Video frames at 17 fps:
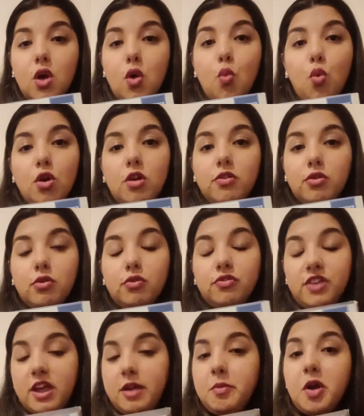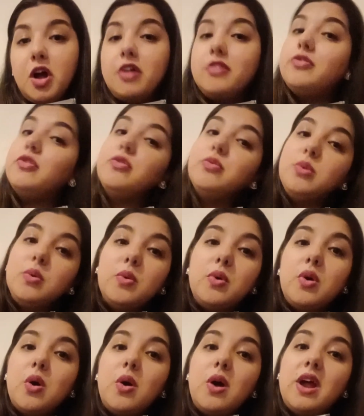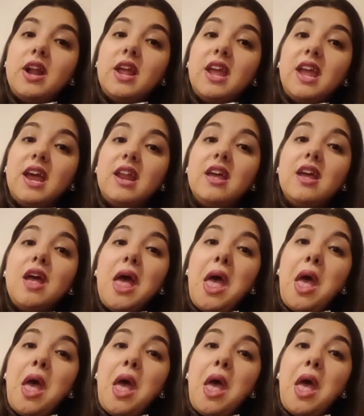one of those game consoles, we will go ahead and get it.